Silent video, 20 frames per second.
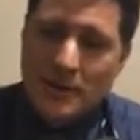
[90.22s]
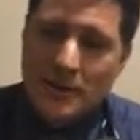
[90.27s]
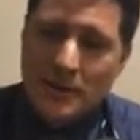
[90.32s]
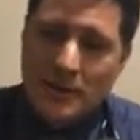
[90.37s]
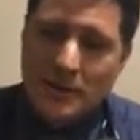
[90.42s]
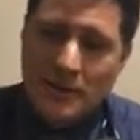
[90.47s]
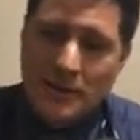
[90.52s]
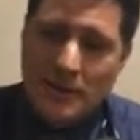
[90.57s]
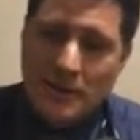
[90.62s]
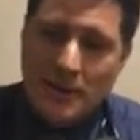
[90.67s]

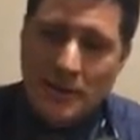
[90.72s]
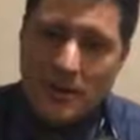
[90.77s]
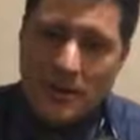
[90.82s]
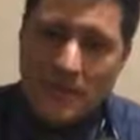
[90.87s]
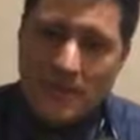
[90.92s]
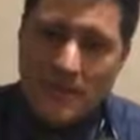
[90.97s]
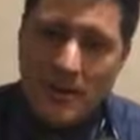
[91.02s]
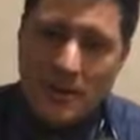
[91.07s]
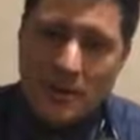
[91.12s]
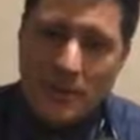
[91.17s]
the
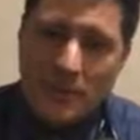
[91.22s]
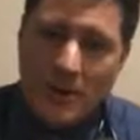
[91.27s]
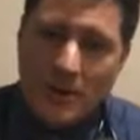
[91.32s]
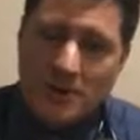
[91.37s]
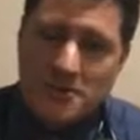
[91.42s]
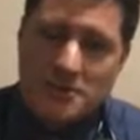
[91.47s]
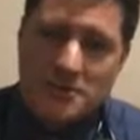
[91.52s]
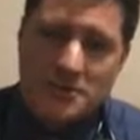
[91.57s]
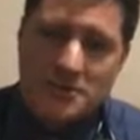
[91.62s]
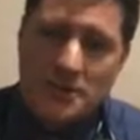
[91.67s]

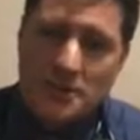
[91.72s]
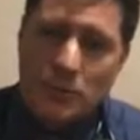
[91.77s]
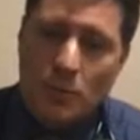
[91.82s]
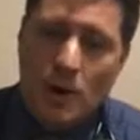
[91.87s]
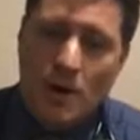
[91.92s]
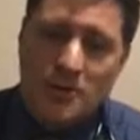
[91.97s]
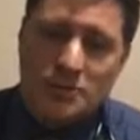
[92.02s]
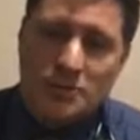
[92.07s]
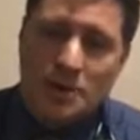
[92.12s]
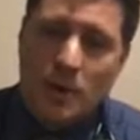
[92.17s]
vancomycin is then
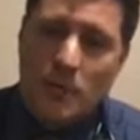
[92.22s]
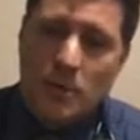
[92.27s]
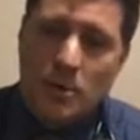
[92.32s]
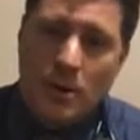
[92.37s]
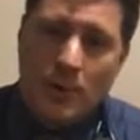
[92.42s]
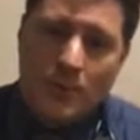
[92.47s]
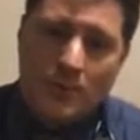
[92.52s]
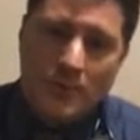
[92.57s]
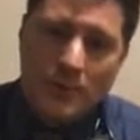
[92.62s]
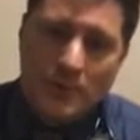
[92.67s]
washed out
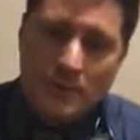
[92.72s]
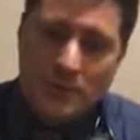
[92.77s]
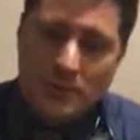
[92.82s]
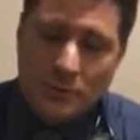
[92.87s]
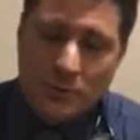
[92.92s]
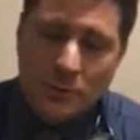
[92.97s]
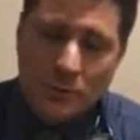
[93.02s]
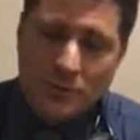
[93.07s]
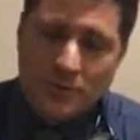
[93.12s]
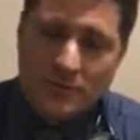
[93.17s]
probably over
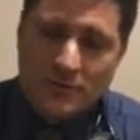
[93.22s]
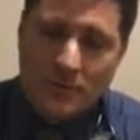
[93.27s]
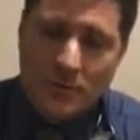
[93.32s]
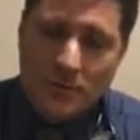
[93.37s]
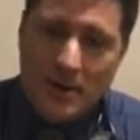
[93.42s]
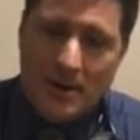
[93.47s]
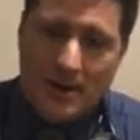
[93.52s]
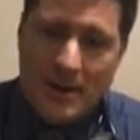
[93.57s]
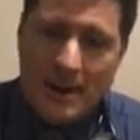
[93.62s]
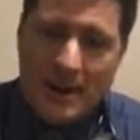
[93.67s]
the course of
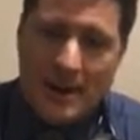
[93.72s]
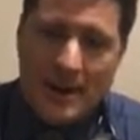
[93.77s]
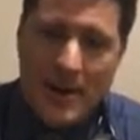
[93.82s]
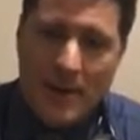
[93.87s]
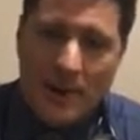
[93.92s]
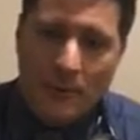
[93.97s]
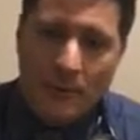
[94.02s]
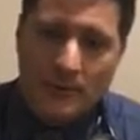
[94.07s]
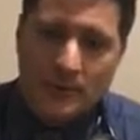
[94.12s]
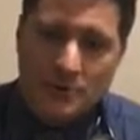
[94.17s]
about 8
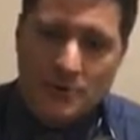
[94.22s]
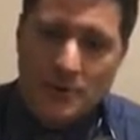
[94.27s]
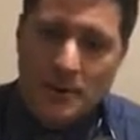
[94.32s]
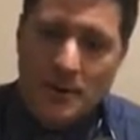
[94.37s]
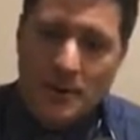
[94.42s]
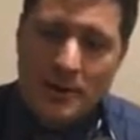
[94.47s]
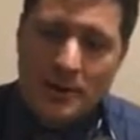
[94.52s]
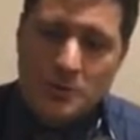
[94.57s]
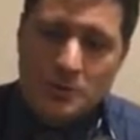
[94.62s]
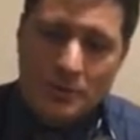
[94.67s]
hours.
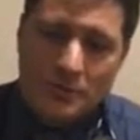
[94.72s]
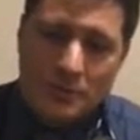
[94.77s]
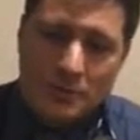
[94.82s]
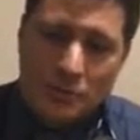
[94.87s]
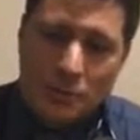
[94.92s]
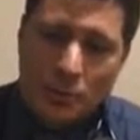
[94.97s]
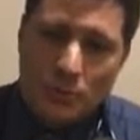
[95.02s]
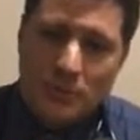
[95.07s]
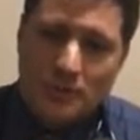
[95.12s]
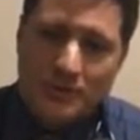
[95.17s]
So if
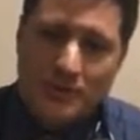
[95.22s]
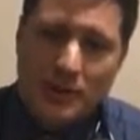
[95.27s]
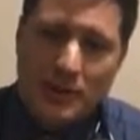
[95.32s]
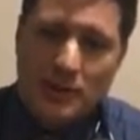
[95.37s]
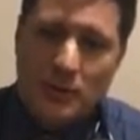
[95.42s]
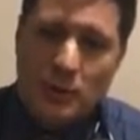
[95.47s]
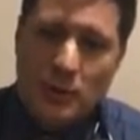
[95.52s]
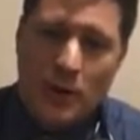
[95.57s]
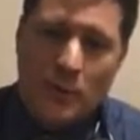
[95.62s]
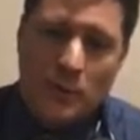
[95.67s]
they're told to
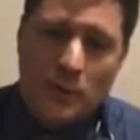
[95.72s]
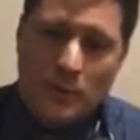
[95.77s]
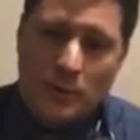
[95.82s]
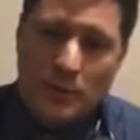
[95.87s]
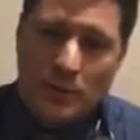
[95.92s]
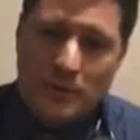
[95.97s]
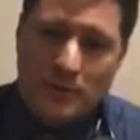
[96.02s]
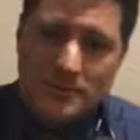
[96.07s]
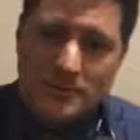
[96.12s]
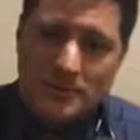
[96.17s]
follow up,
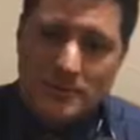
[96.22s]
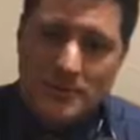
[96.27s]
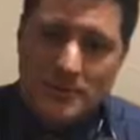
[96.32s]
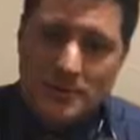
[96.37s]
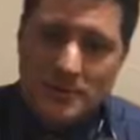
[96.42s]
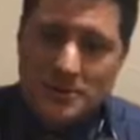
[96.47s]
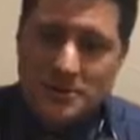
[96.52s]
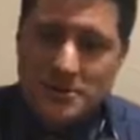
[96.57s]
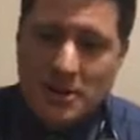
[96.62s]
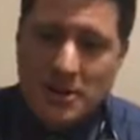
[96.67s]
in
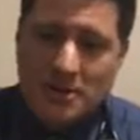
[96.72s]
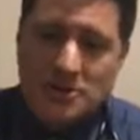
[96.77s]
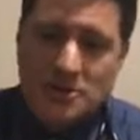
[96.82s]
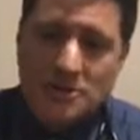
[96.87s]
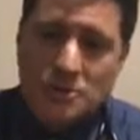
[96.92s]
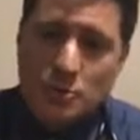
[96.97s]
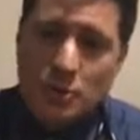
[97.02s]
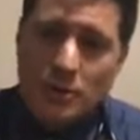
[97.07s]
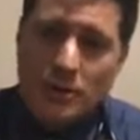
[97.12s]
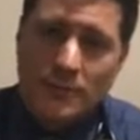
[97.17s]
some of these
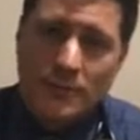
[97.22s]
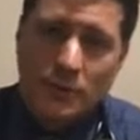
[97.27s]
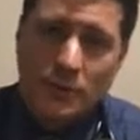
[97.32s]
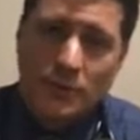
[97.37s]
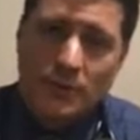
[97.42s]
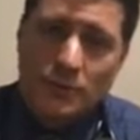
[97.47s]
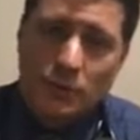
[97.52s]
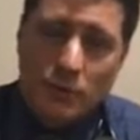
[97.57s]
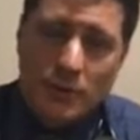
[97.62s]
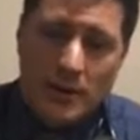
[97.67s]
cases
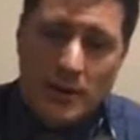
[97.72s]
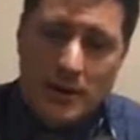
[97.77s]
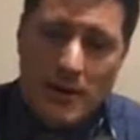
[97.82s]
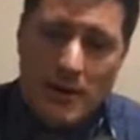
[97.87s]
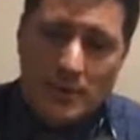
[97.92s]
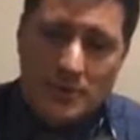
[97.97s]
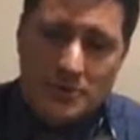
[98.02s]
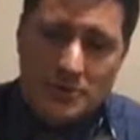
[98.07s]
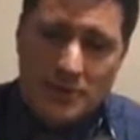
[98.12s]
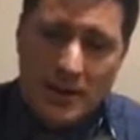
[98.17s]
24 to 48
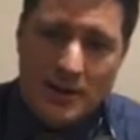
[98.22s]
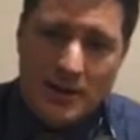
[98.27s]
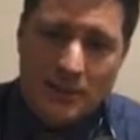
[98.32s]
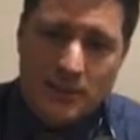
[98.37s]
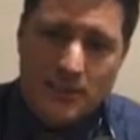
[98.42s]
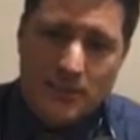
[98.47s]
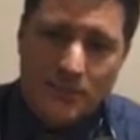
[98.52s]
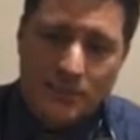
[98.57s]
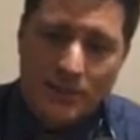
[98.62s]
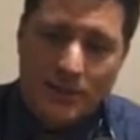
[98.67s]
hours
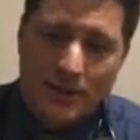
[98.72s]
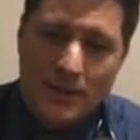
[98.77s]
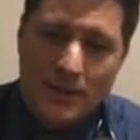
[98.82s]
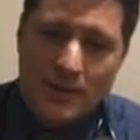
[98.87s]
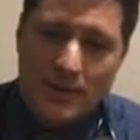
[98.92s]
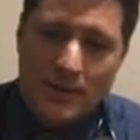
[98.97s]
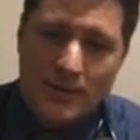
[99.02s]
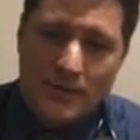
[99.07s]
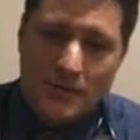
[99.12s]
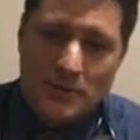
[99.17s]
later,
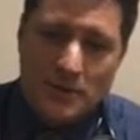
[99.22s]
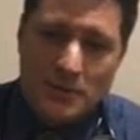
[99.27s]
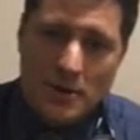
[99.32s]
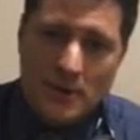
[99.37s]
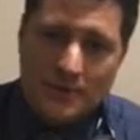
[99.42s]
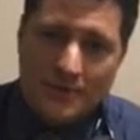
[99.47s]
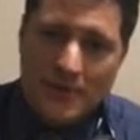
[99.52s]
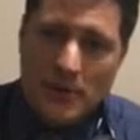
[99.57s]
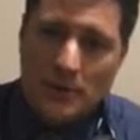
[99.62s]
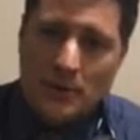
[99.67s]
if they're
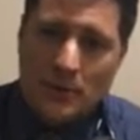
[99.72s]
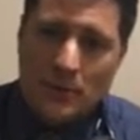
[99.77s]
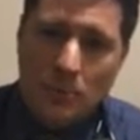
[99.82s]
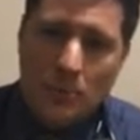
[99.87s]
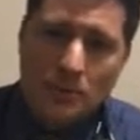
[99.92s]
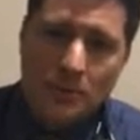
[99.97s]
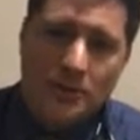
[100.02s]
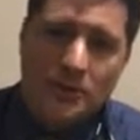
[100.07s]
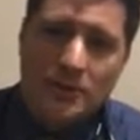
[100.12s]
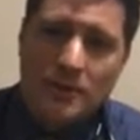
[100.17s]
not followed up
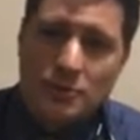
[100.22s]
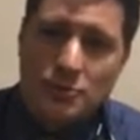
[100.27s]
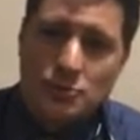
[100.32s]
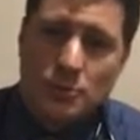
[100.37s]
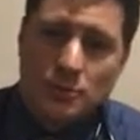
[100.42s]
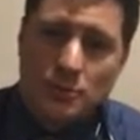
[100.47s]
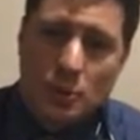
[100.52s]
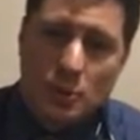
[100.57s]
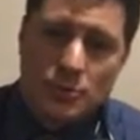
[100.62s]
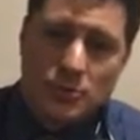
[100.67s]
with an
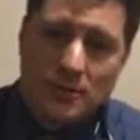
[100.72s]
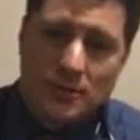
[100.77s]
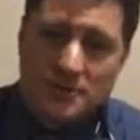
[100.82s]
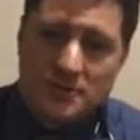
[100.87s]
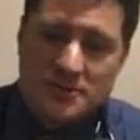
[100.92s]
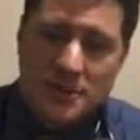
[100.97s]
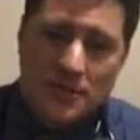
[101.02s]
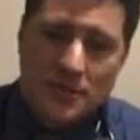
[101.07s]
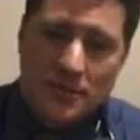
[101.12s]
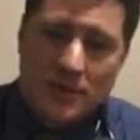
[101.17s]
additional dose of
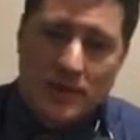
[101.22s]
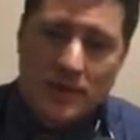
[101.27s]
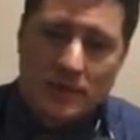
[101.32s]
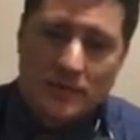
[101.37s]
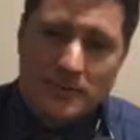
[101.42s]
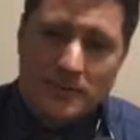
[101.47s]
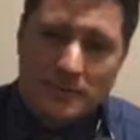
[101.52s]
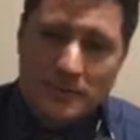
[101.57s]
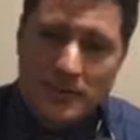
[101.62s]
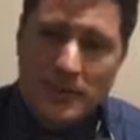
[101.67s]

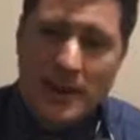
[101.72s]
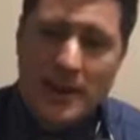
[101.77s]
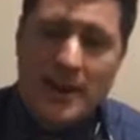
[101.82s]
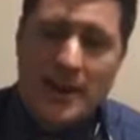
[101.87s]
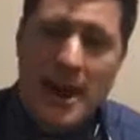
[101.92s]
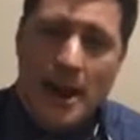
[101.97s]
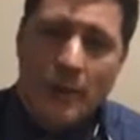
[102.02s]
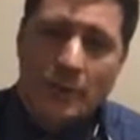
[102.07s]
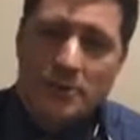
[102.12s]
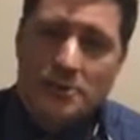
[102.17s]
something, in
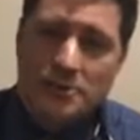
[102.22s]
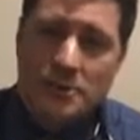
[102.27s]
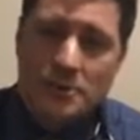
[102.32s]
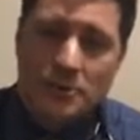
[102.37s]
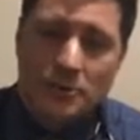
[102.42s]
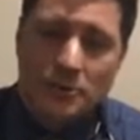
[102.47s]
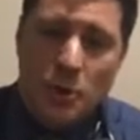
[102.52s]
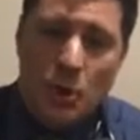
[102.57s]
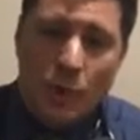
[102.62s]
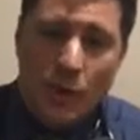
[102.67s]
8 hours
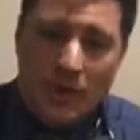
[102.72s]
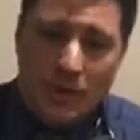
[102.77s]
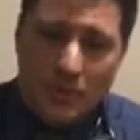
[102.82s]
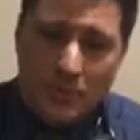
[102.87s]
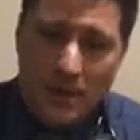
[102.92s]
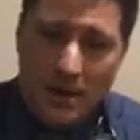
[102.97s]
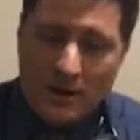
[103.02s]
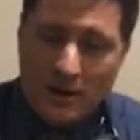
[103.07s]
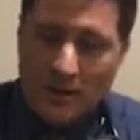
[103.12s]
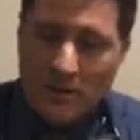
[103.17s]
they're on no
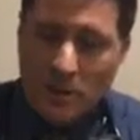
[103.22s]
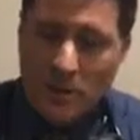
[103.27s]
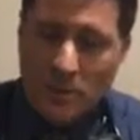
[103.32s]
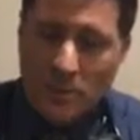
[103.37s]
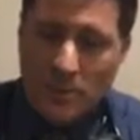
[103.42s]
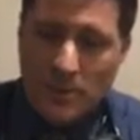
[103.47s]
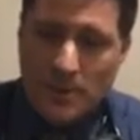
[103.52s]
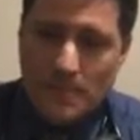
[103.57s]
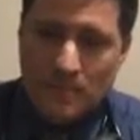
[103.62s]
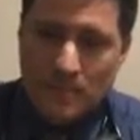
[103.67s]
antibiotic
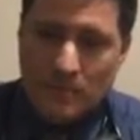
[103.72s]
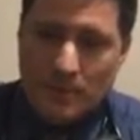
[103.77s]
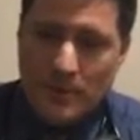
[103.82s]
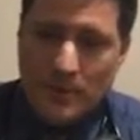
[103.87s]
therapy.